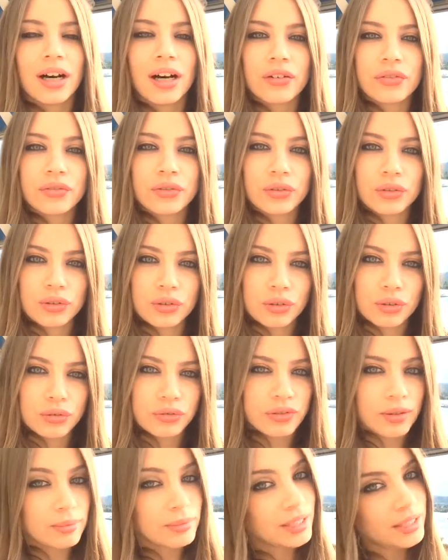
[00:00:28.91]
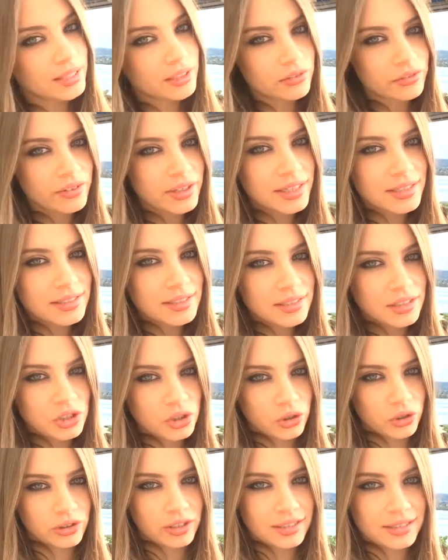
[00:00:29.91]
a few familiar faces,
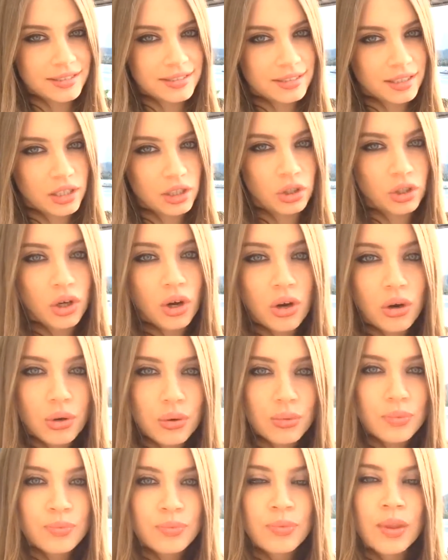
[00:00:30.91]
journalists I know,